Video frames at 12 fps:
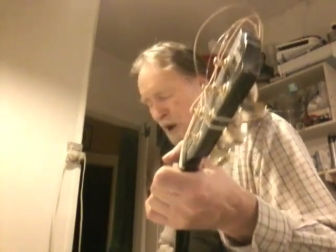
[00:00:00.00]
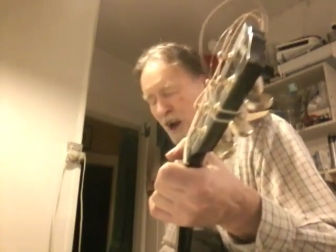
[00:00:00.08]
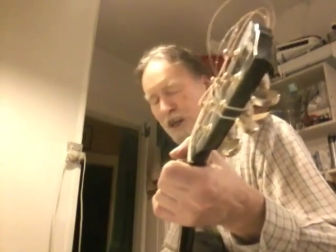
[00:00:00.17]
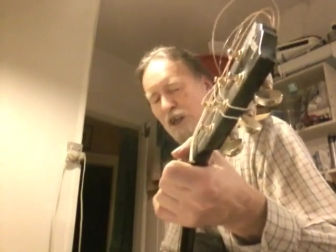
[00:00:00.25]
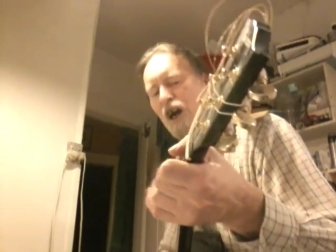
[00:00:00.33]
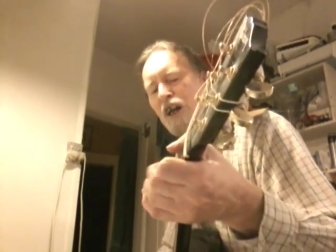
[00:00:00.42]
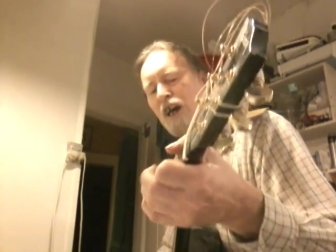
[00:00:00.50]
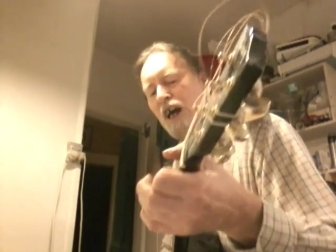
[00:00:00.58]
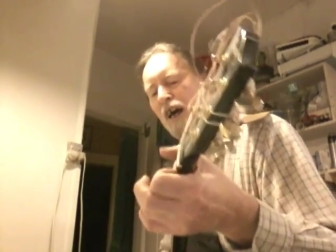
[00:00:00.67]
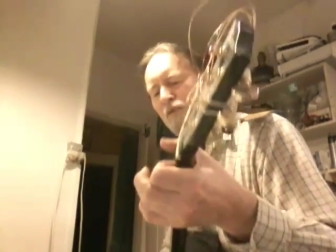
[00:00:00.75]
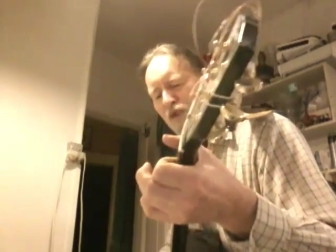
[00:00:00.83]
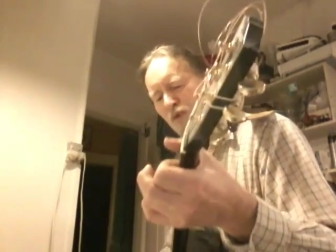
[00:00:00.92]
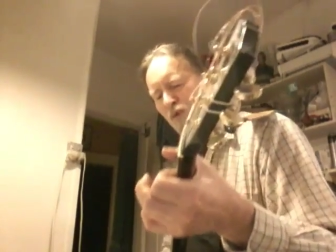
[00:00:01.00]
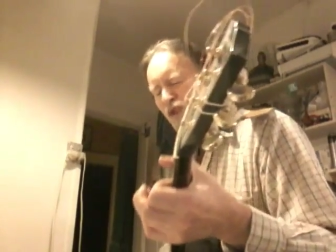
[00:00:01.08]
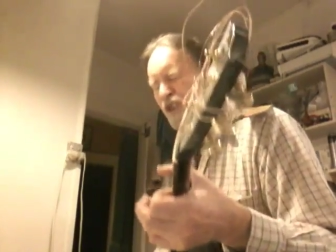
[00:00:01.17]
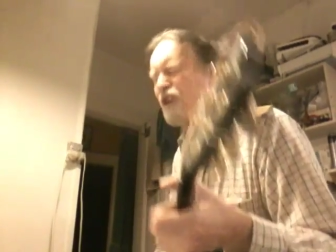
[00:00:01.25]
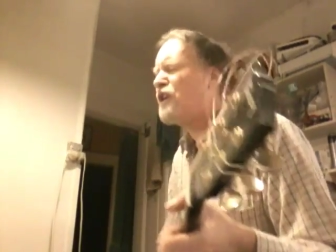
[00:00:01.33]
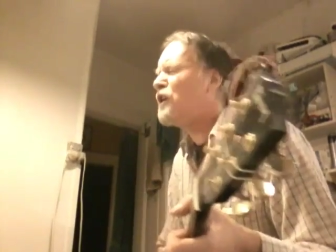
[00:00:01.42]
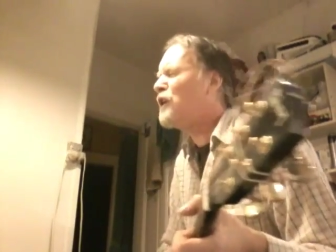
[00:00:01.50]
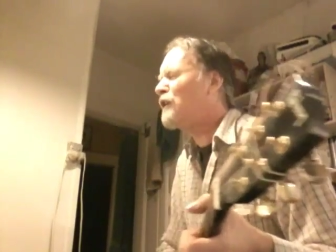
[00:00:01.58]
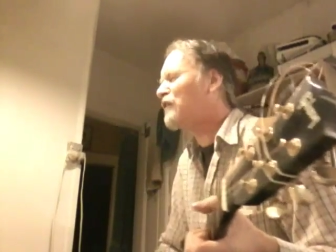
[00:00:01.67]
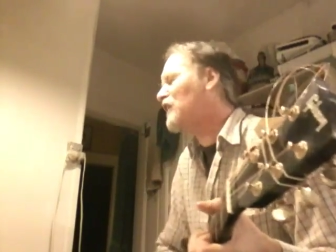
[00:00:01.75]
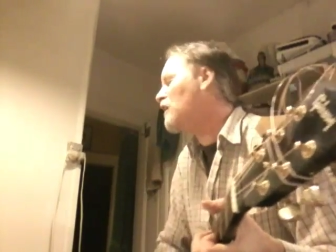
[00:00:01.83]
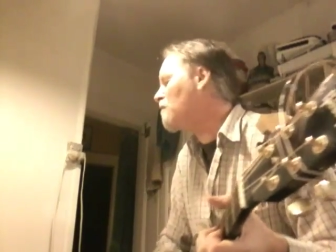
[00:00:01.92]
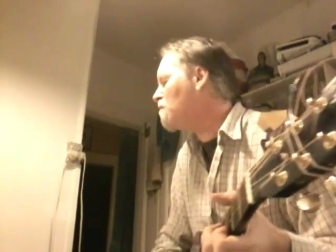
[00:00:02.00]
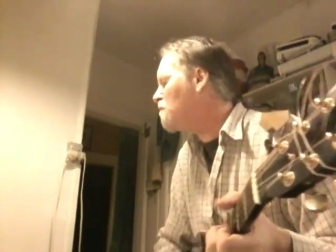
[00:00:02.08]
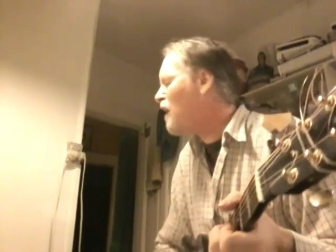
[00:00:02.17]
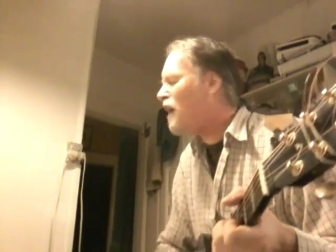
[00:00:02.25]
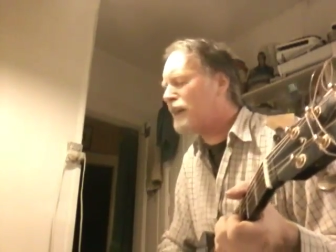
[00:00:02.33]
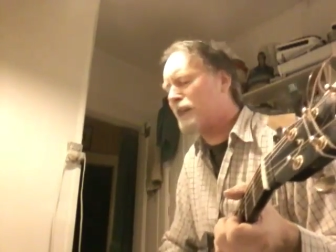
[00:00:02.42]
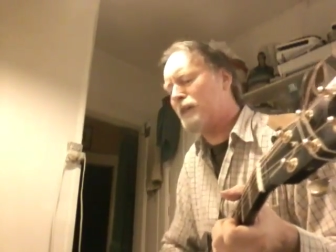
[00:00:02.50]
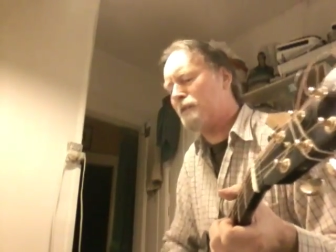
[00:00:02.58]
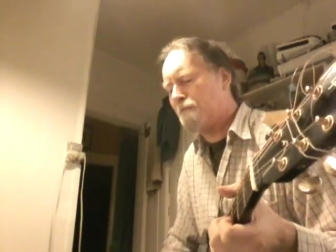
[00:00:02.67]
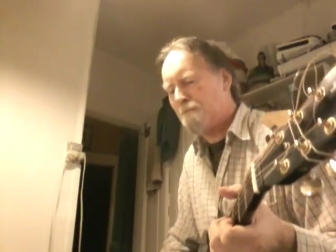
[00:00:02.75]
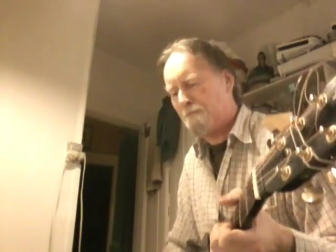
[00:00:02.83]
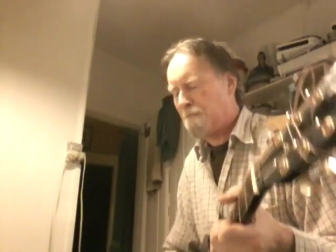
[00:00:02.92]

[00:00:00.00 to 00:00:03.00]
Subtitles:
but you're gonna have to serve somebody.